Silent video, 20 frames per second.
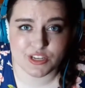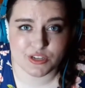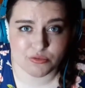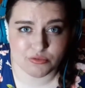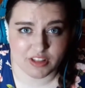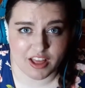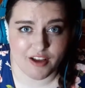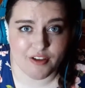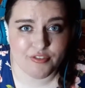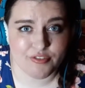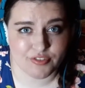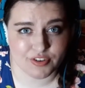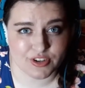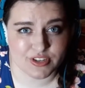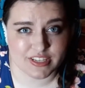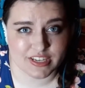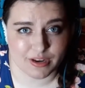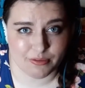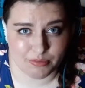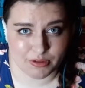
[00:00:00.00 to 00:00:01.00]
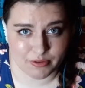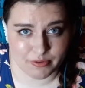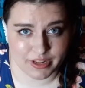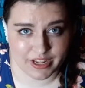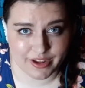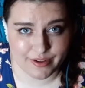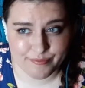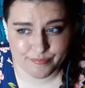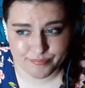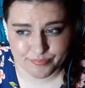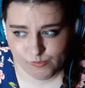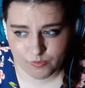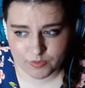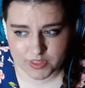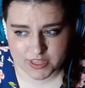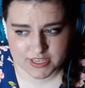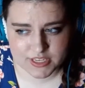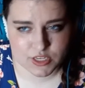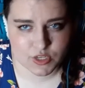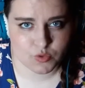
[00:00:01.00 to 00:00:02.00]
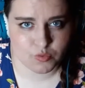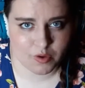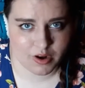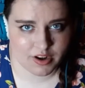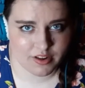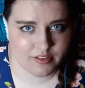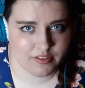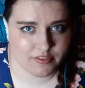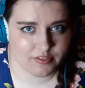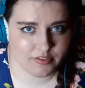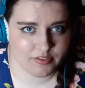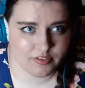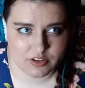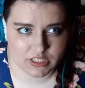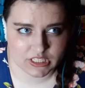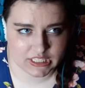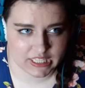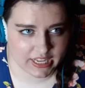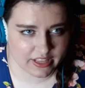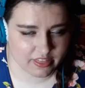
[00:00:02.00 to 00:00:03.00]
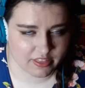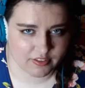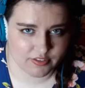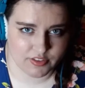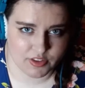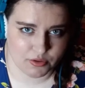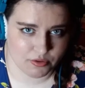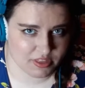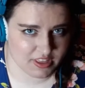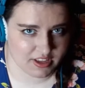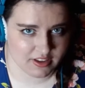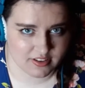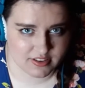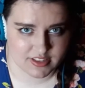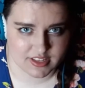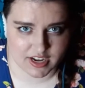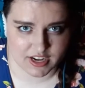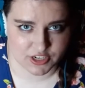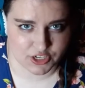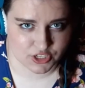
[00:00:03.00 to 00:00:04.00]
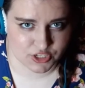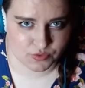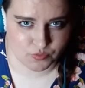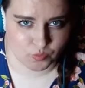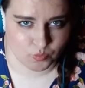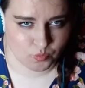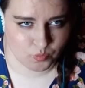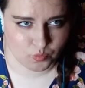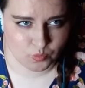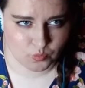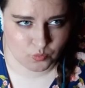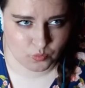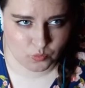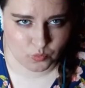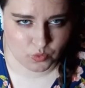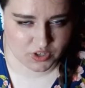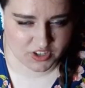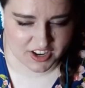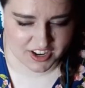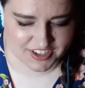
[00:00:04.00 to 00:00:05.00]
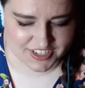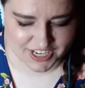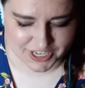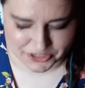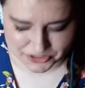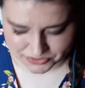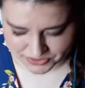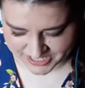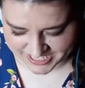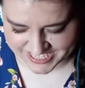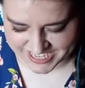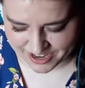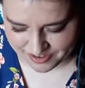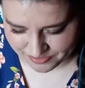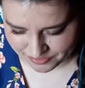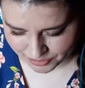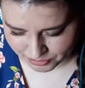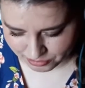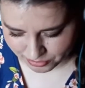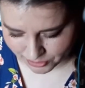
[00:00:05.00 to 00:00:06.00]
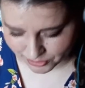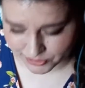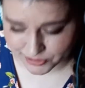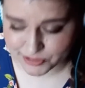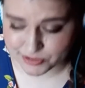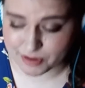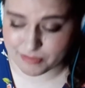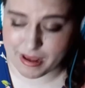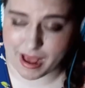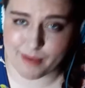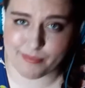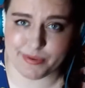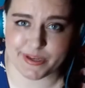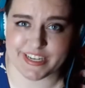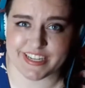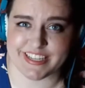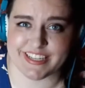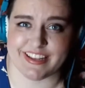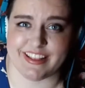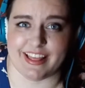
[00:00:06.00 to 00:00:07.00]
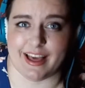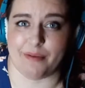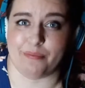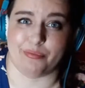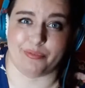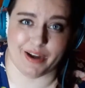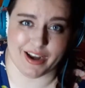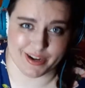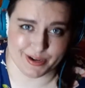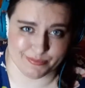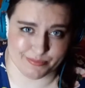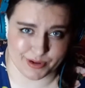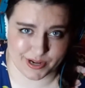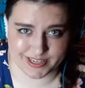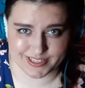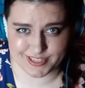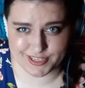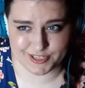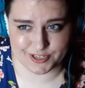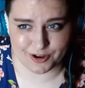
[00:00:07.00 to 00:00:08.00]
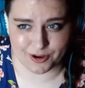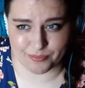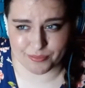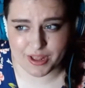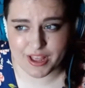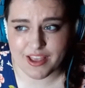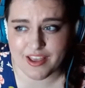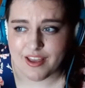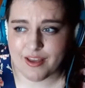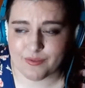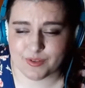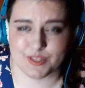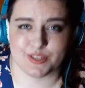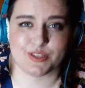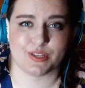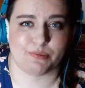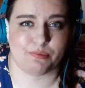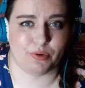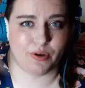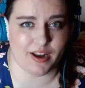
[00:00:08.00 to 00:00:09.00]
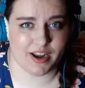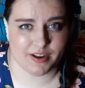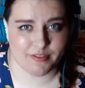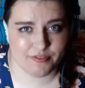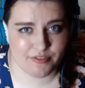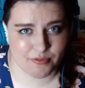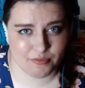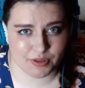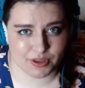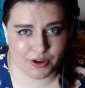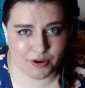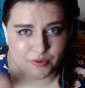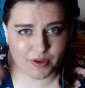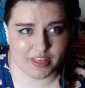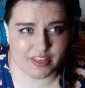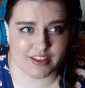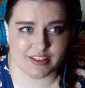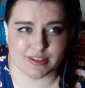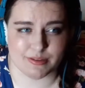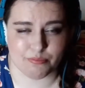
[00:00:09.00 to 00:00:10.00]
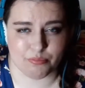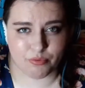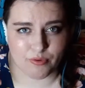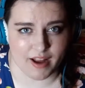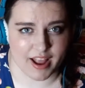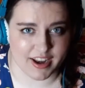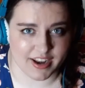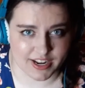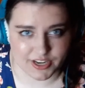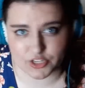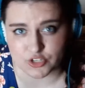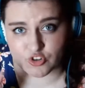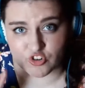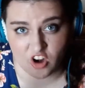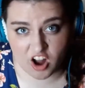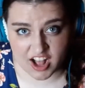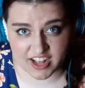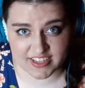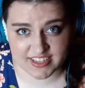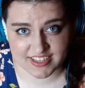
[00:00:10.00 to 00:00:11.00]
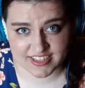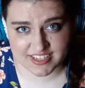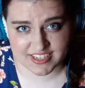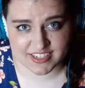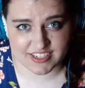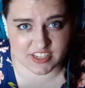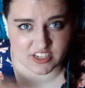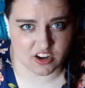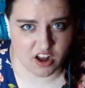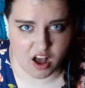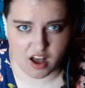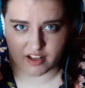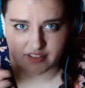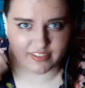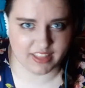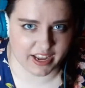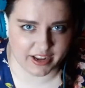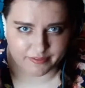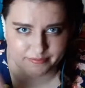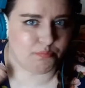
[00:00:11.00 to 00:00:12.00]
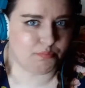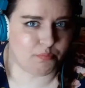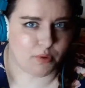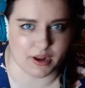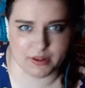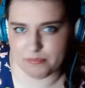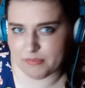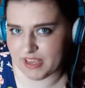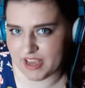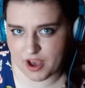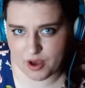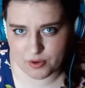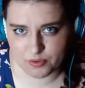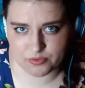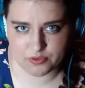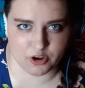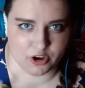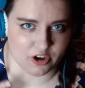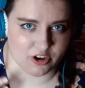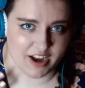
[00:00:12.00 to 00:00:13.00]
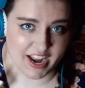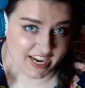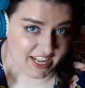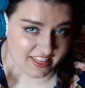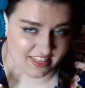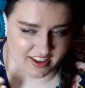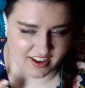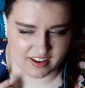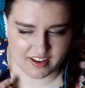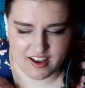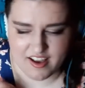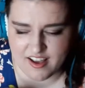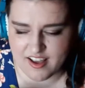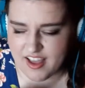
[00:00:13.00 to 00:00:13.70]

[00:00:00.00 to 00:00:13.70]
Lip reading: do love First Aid Beauty. This is one of, like, the few things that I just would not touch with a 10-foot pole. So I'm happy to see that brand in Boxycharm. This is a brand I'm familiar with. It's a brand I trust to not, like, break me out or anything.